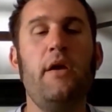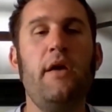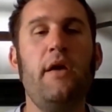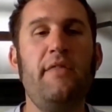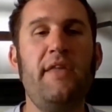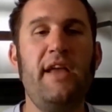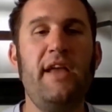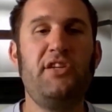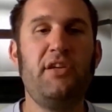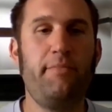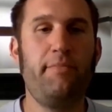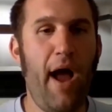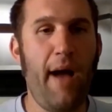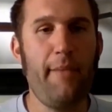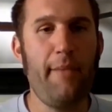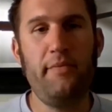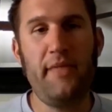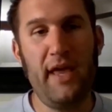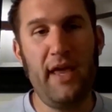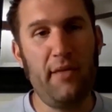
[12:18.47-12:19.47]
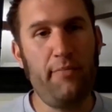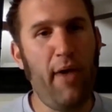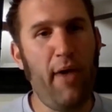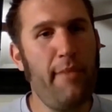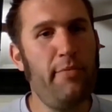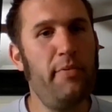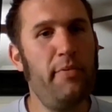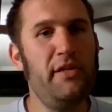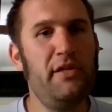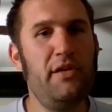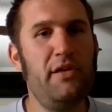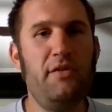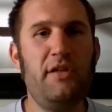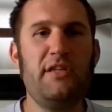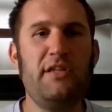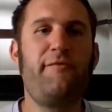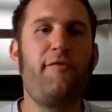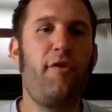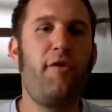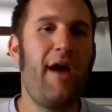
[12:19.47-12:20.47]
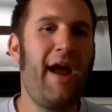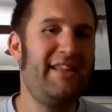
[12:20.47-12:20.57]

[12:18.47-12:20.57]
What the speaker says: they could probably do this for,